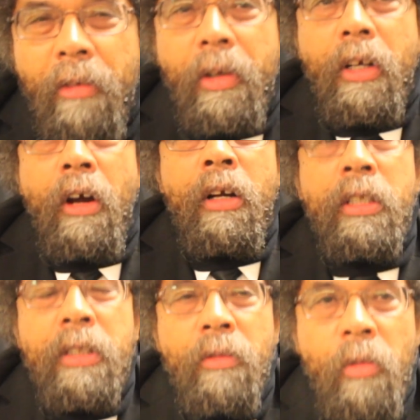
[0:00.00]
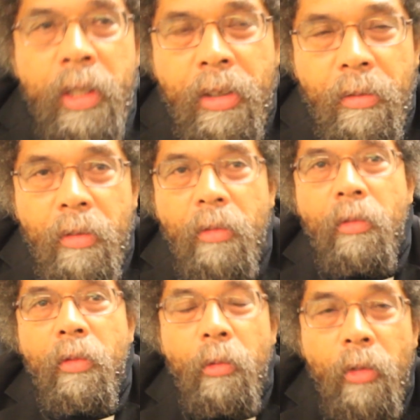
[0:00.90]
Regardless of what
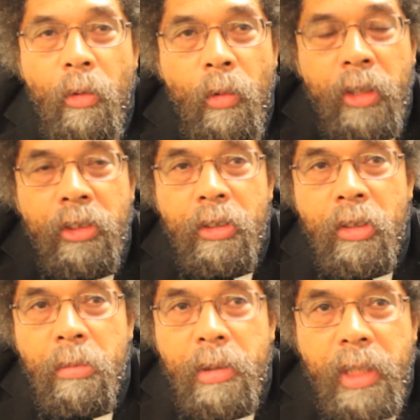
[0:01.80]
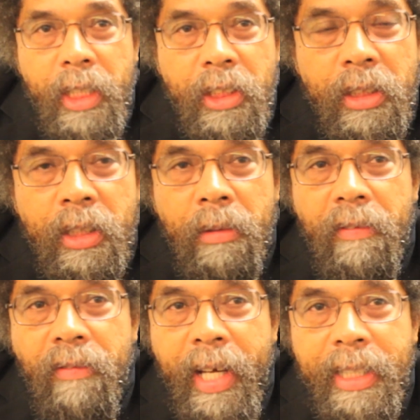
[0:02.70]
one's interpretations of the
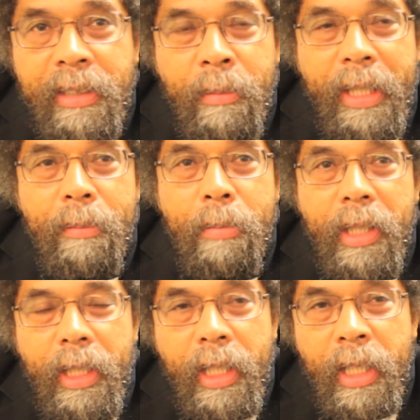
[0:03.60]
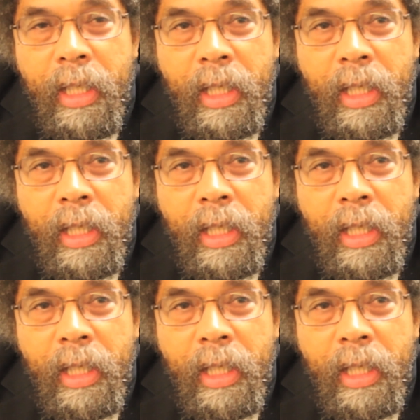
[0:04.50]
facts may be,